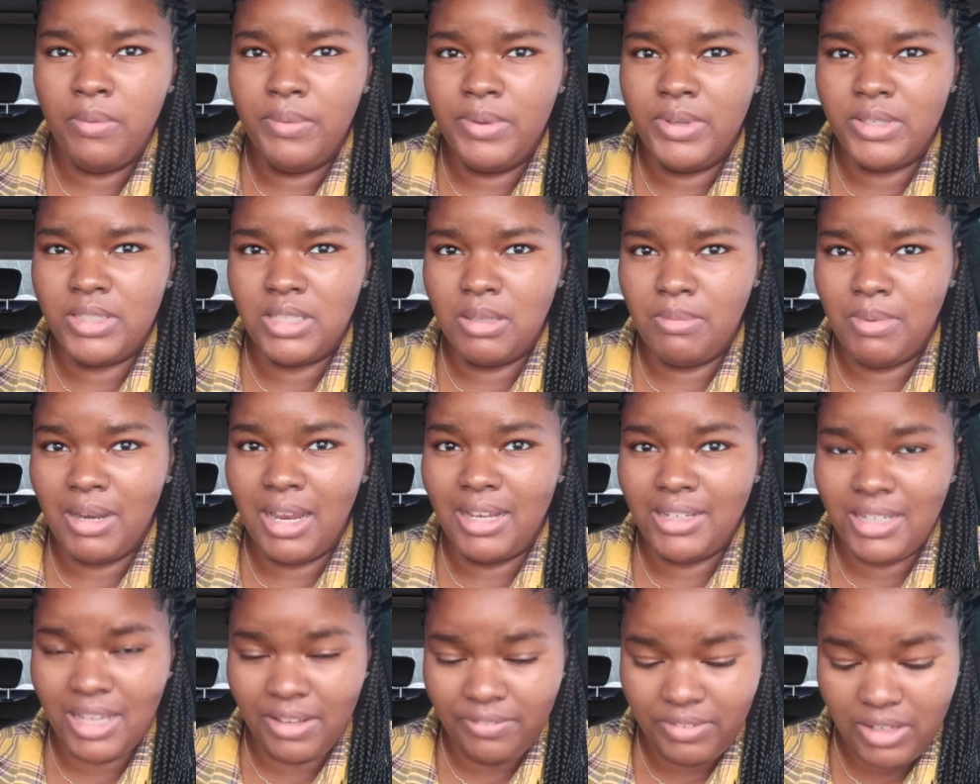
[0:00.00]
We'll see, but
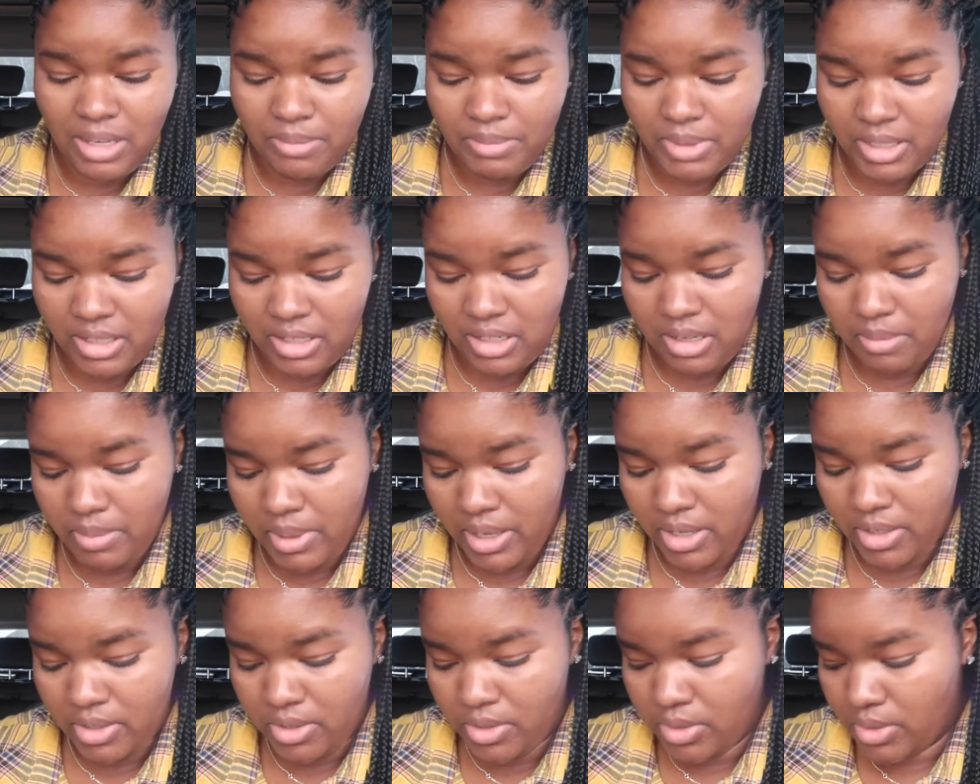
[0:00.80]
I definitely am getting a
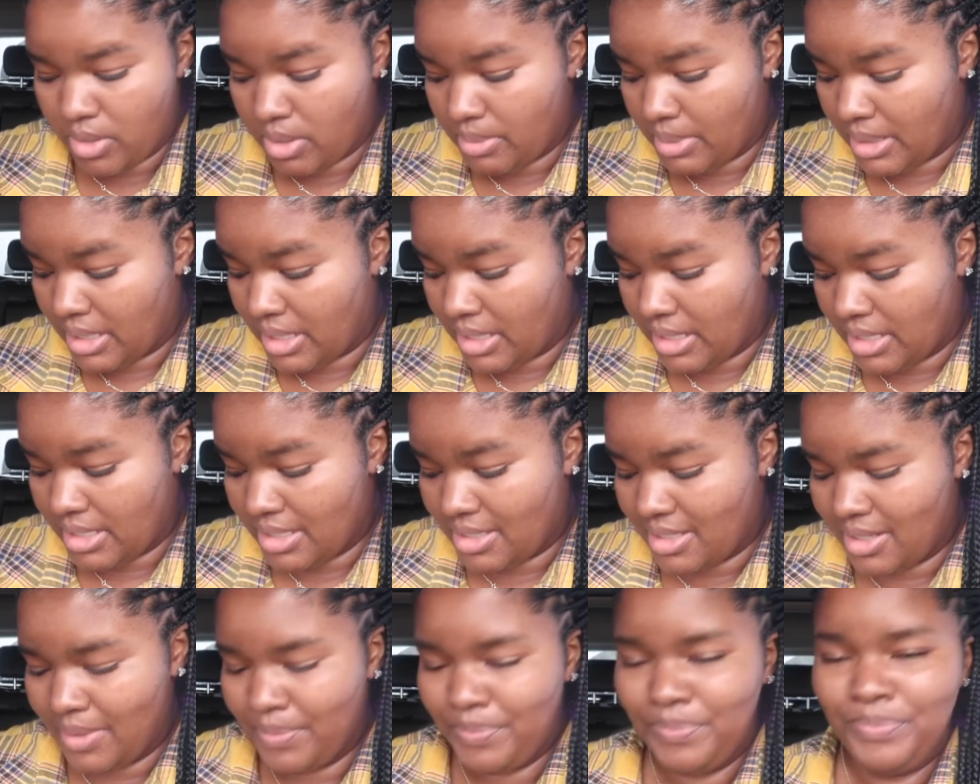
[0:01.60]
pedicure
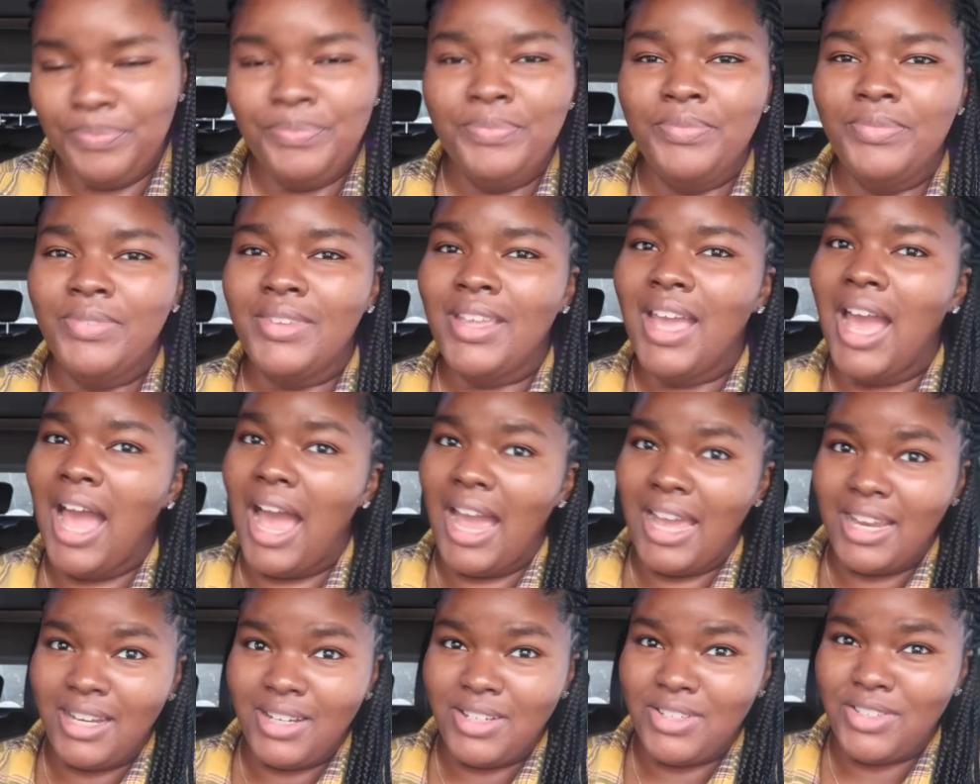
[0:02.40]
because
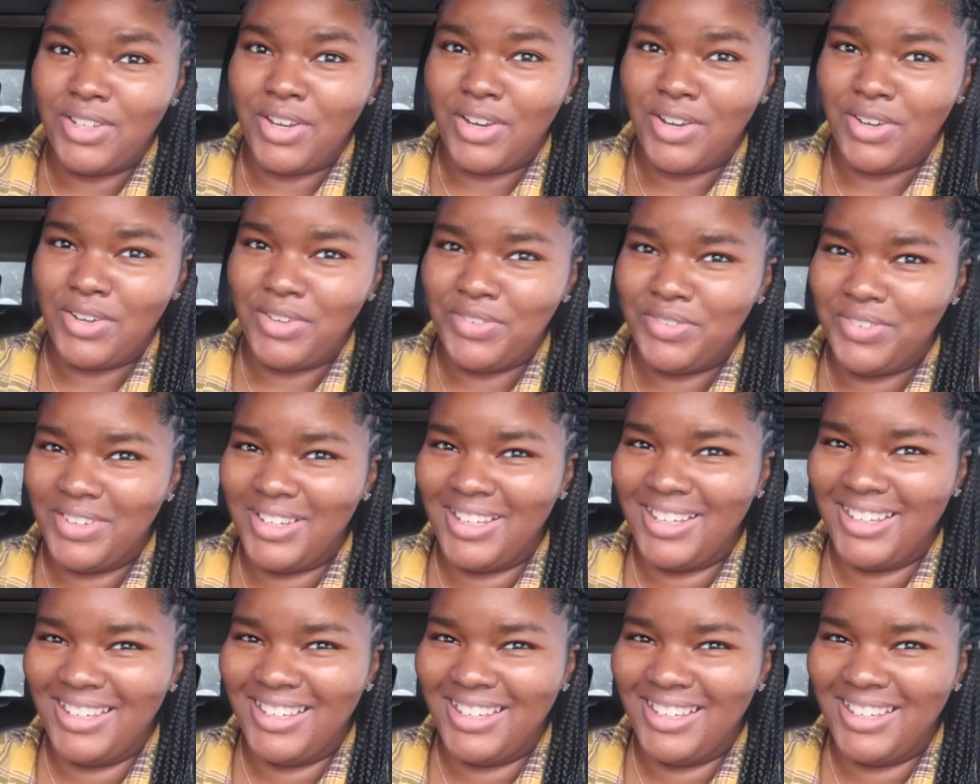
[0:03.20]
I deserve.